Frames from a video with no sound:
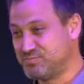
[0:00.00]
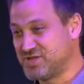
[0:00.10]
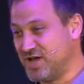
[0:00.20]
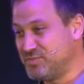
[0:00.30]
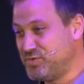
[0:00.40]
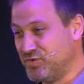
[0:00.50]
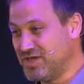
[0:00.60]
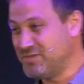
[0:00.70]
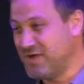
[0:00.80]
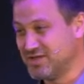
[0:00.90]
type your
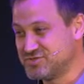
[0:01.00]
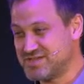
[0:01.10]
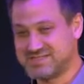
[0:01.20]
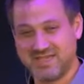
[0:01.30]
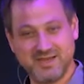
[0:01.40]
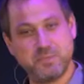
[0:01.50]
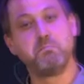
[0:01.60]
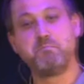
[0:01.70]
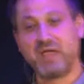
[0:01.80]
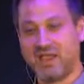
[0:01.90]
email address in
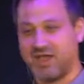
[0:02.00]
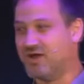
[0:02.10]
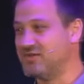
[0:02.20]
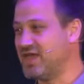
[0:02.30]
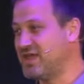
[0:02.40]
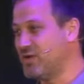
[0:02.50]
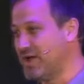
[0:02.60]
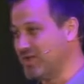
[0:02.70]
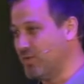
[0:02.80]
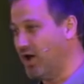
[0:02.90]
and bingo, they know
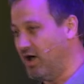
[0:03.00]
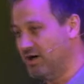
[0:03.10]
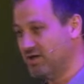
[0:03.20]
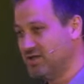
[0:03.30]
where you are.